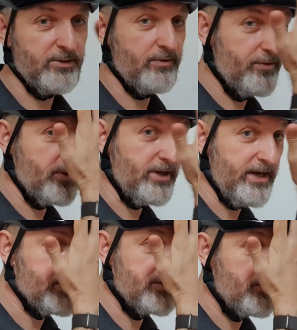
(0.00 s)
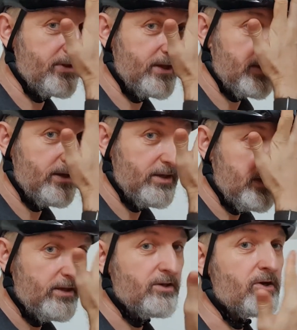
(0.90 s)
If you're going to hit something,
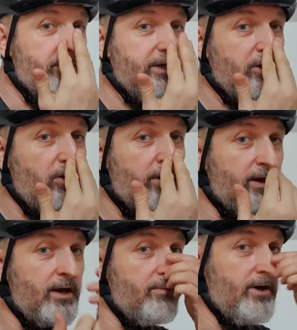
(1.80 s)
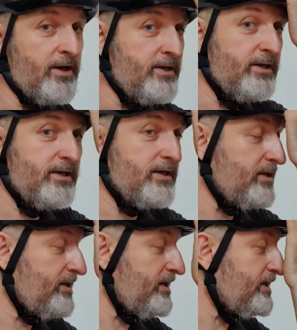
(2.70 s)
you've got a big conch like mine,
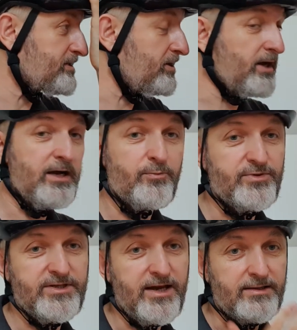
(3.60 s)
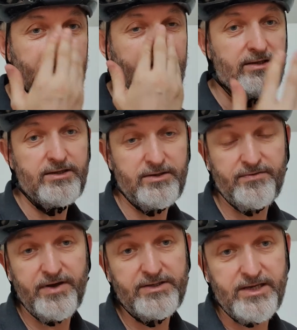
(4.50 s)
it's going to help protect your
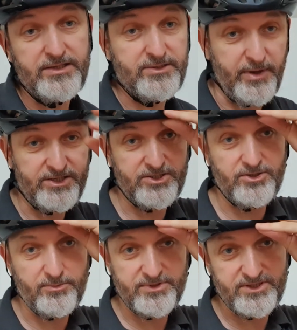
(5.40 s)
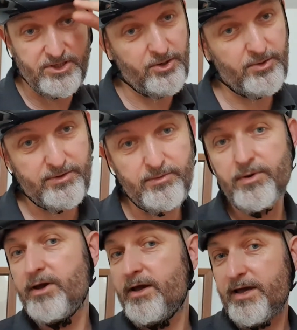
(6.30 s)
face getting smashed up. So
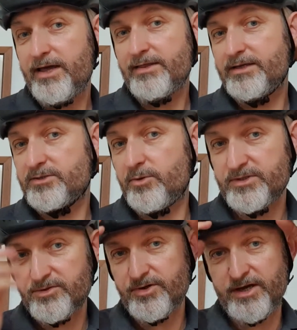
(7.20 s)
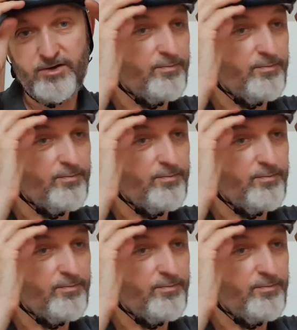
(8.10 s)
it's always a trade-off,